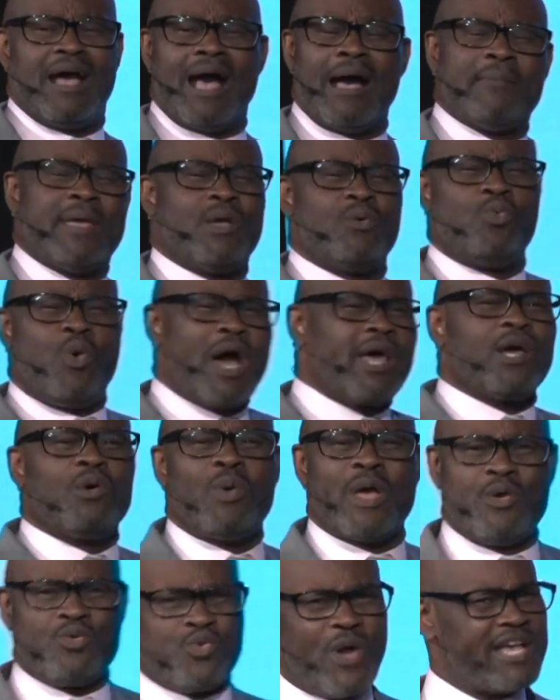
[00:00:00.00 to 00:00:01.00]
I mean, what are
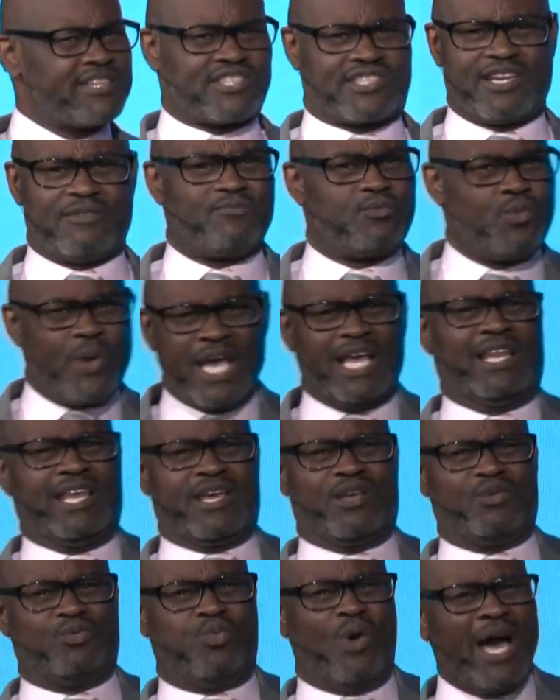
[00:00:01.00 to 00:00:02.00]
we rested
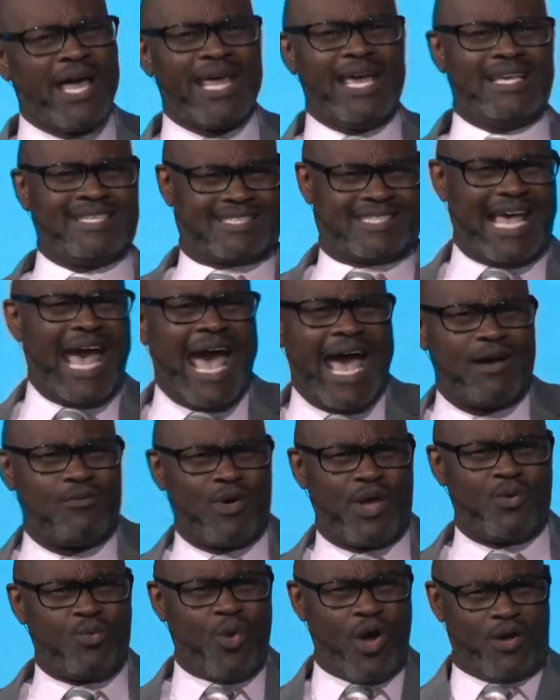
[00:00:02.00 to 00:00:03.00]
really? What is that we
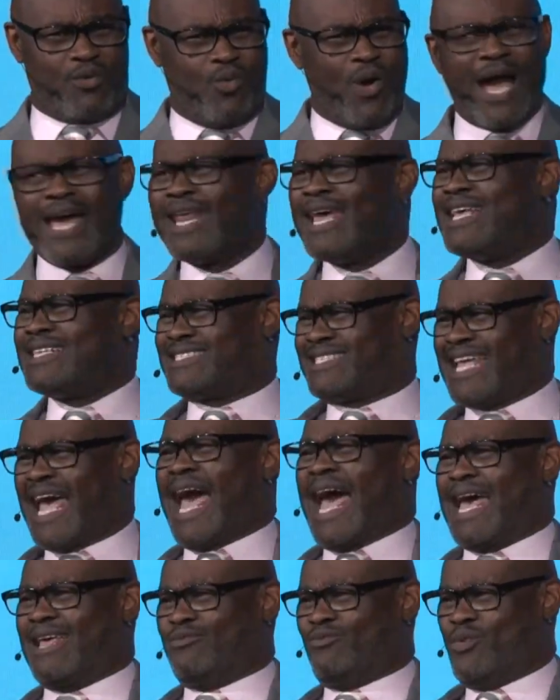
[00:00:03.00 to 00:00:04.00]
work? What is
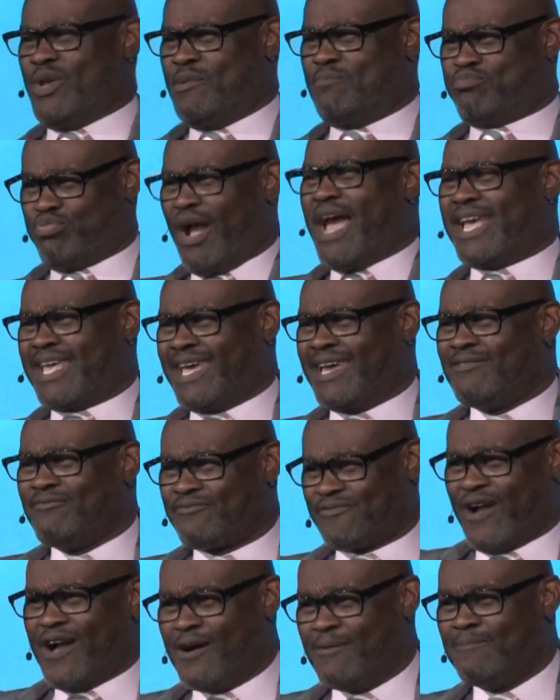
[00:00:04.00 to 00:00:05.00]
that we breaking
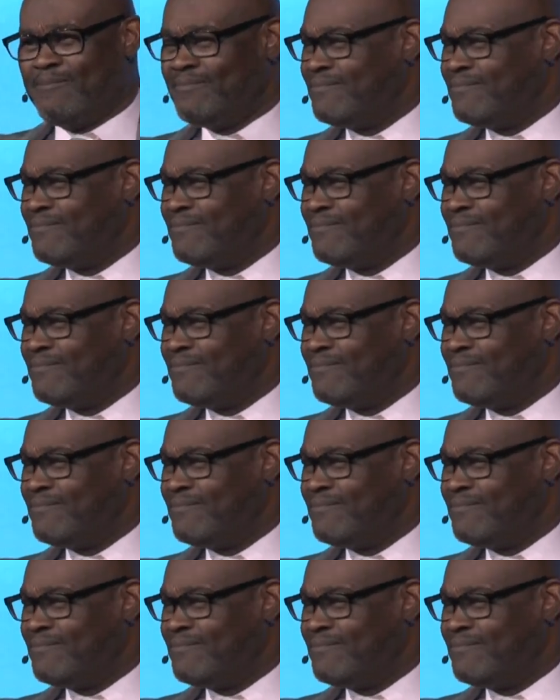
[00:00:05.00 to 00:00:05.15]
from?